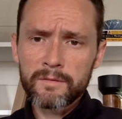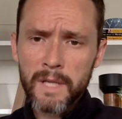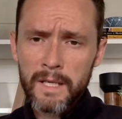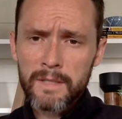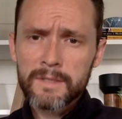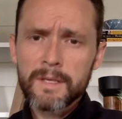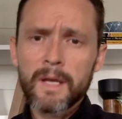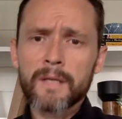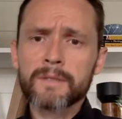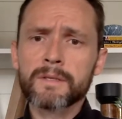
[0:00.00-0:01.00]
data
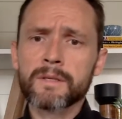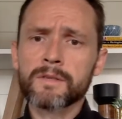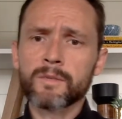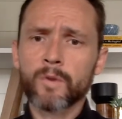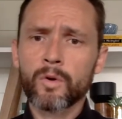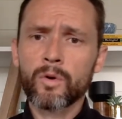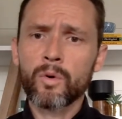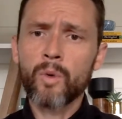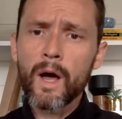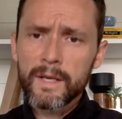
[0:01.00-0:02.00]
sets and some
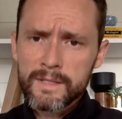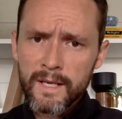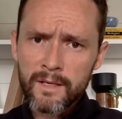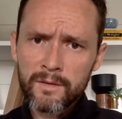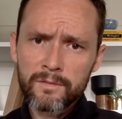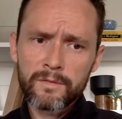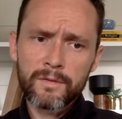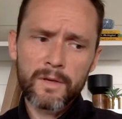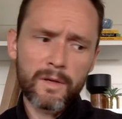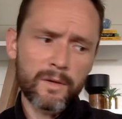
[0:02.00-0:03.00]
quantitative
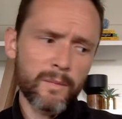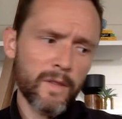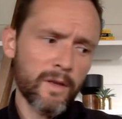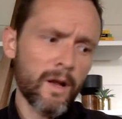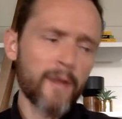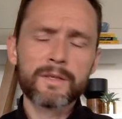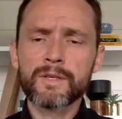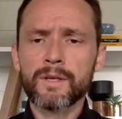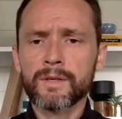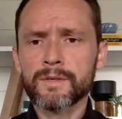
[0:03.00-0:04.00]
uh,
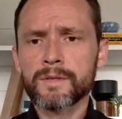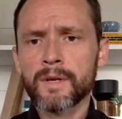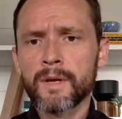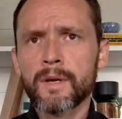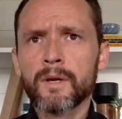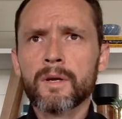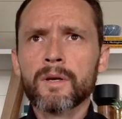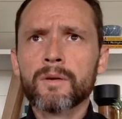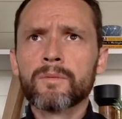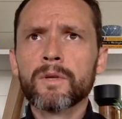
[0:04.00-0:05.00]
methodologies,
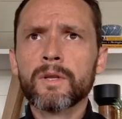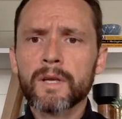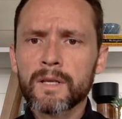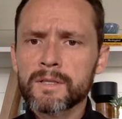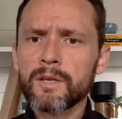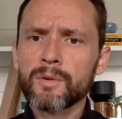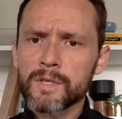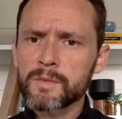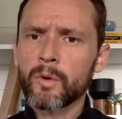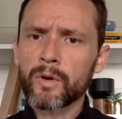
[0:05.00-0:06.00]
really to continue
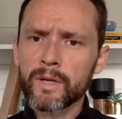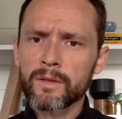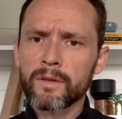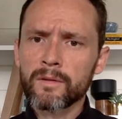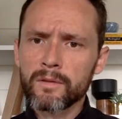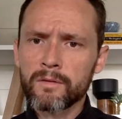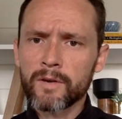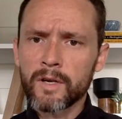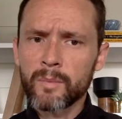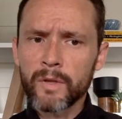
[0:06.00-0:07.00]
exploring the, the
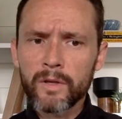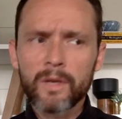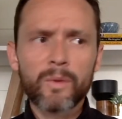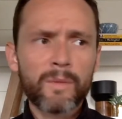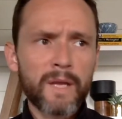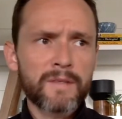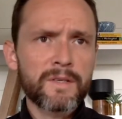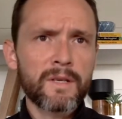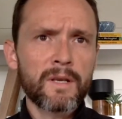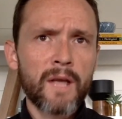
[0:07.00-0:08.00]
variability we might
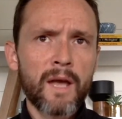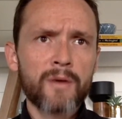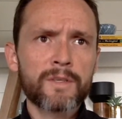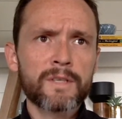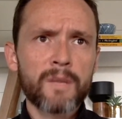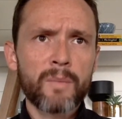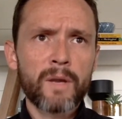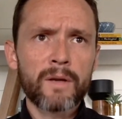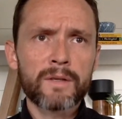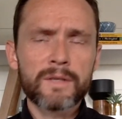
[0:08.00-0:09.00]
see in how step
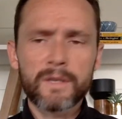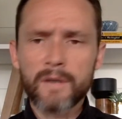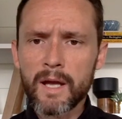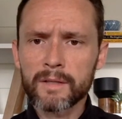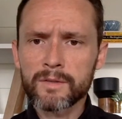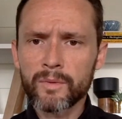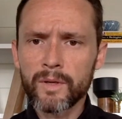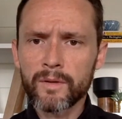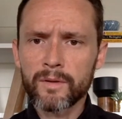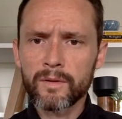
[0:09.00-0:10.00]
parents interact
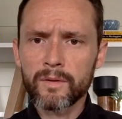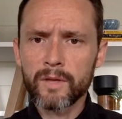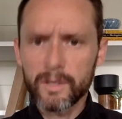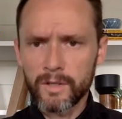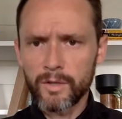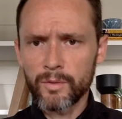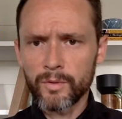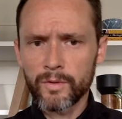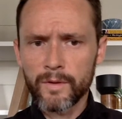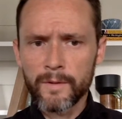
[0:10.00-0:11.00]
with their
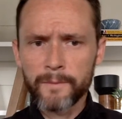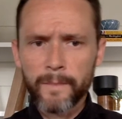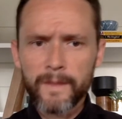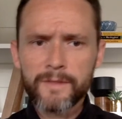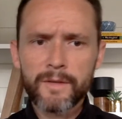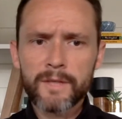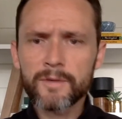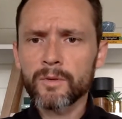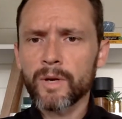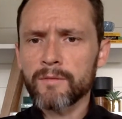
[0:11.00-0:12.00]
youth. And so that's
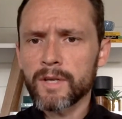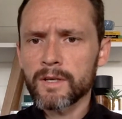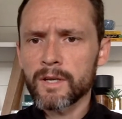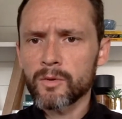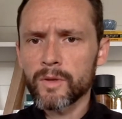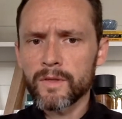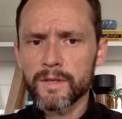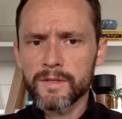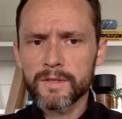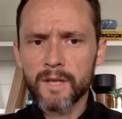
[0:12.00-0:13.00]
really what I've done here with
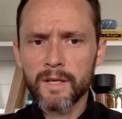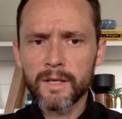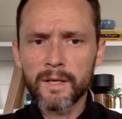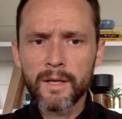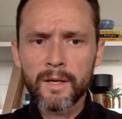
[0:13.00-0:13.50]
this study,